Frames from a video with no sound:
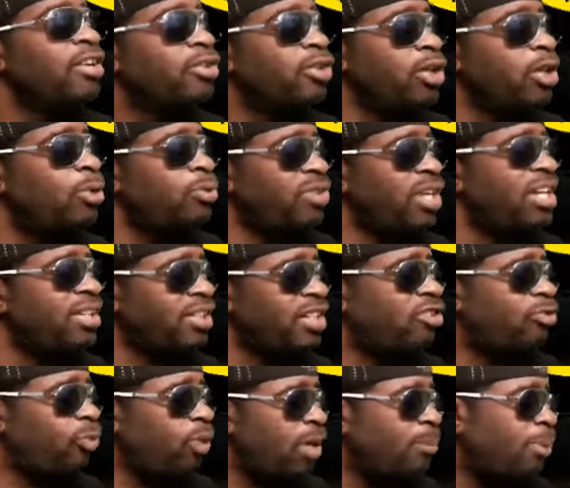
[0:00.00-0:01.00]
do you think
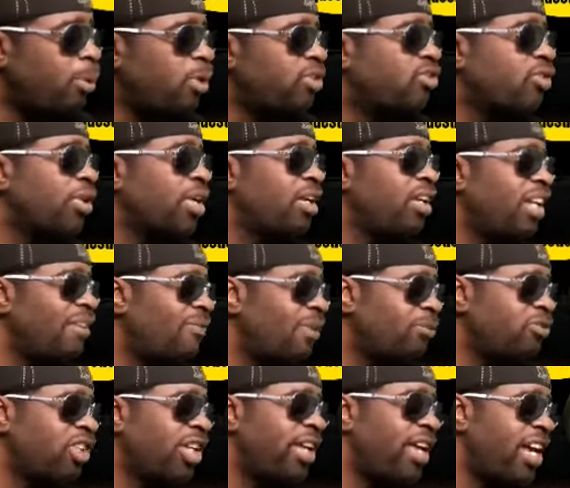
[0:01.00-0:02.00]
this reboot is going to live
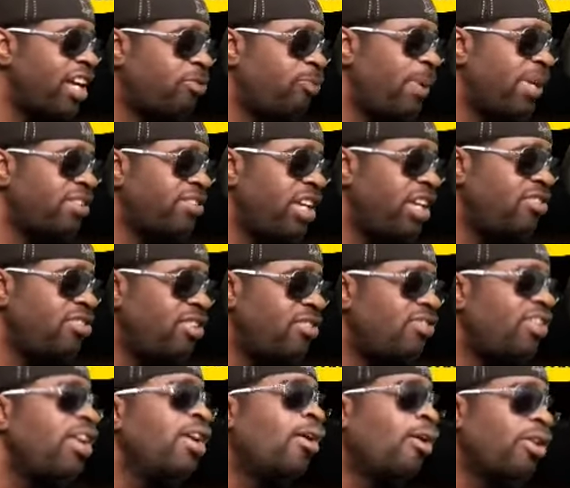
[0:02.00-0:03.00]
up to the
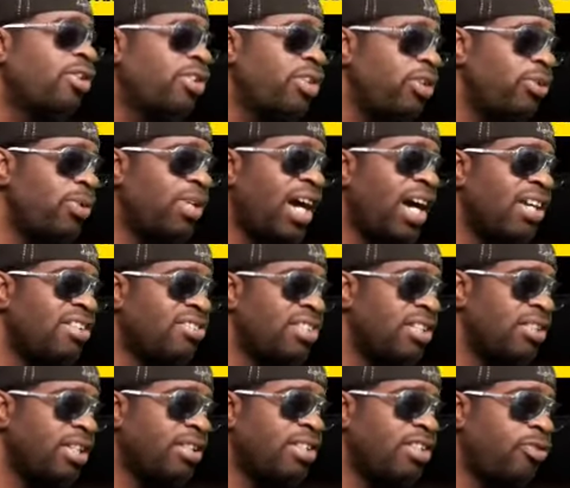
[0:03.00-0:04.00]
expectations, or do you guys
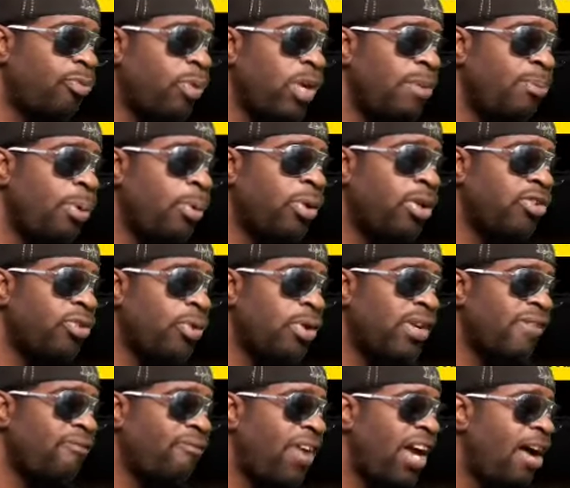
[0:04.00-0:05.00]
think that this reboot is going
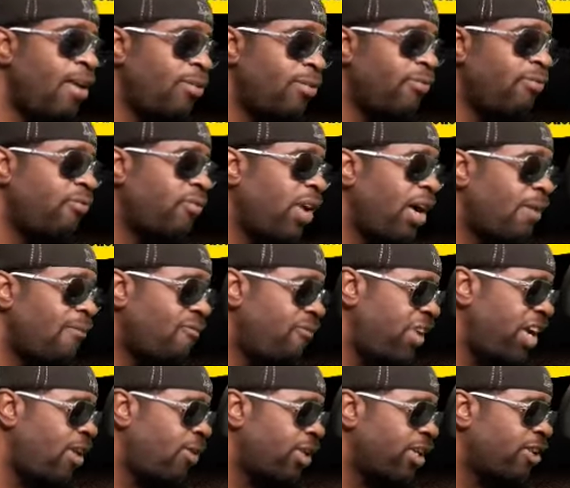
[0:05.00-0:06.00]
to
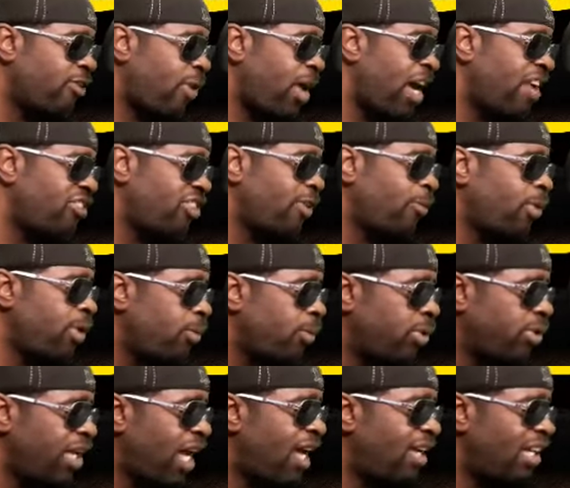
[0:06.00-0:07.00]
fail and crash? It
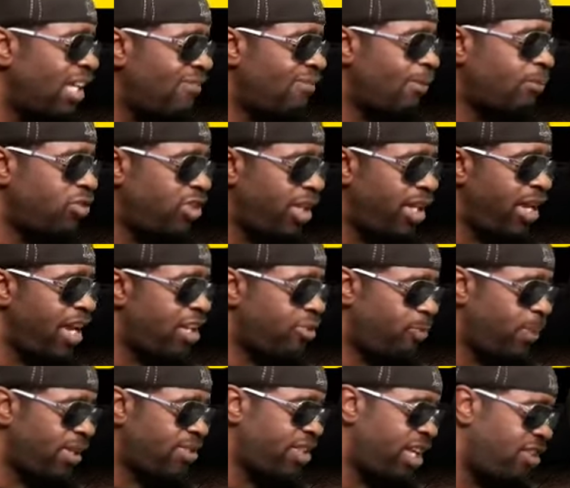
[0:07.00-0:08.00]
will not live up to the
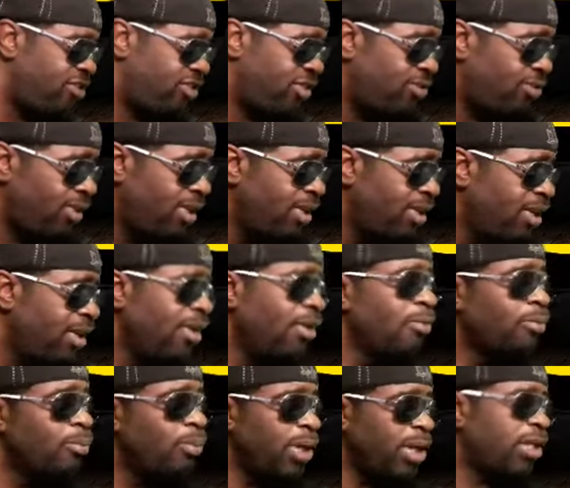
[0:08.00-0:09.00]
expectations.
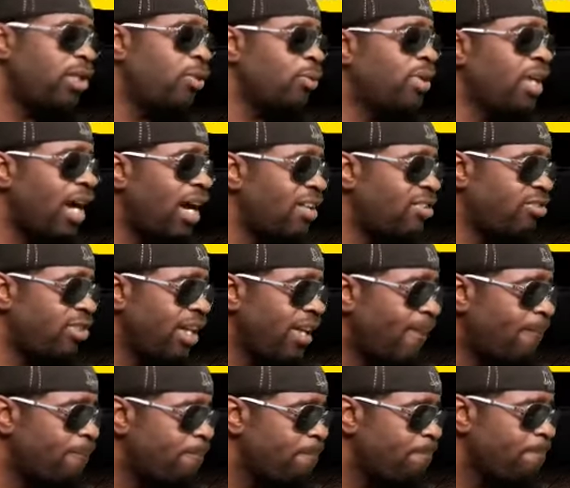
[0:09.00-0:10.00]
What do you guys
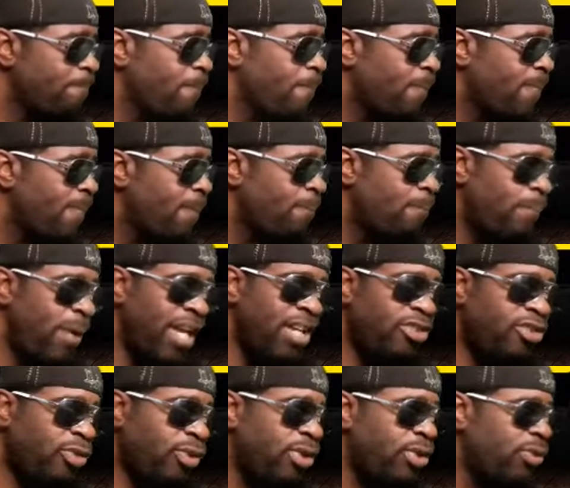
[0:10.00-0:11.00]
think? Make
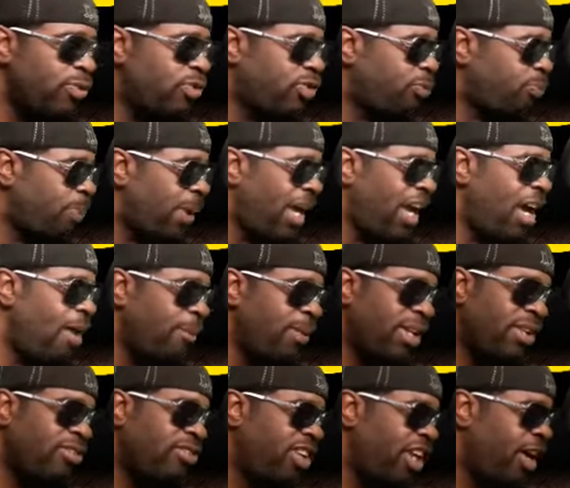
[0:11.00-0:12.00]
sure you spam
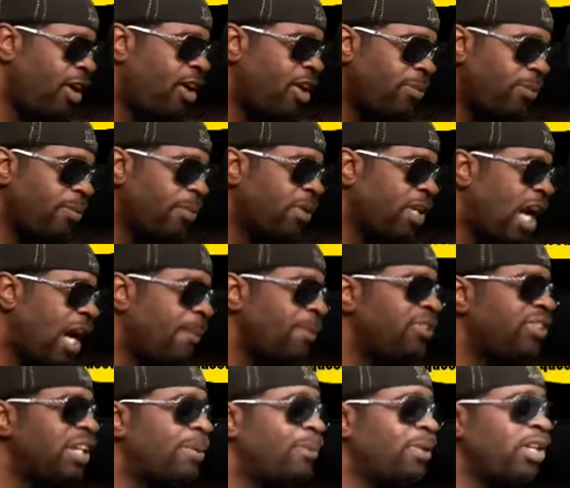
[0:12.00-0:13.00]
and tear up in
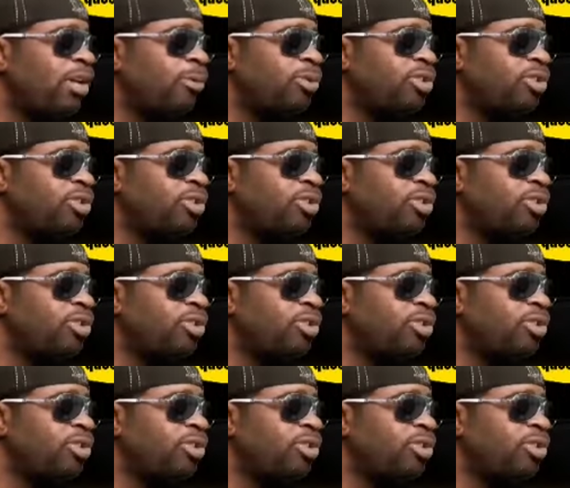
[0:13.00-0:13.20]
comments. Let me know